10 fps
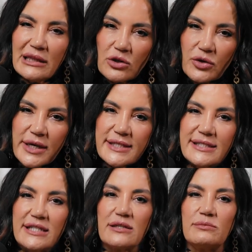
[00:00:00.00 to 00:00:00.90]

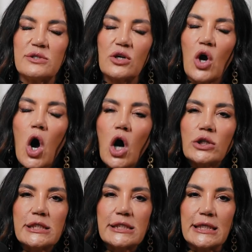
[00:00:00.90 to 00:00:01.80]
criticisms
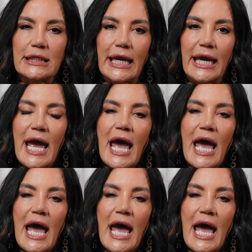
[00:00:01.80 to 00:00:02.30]
constantly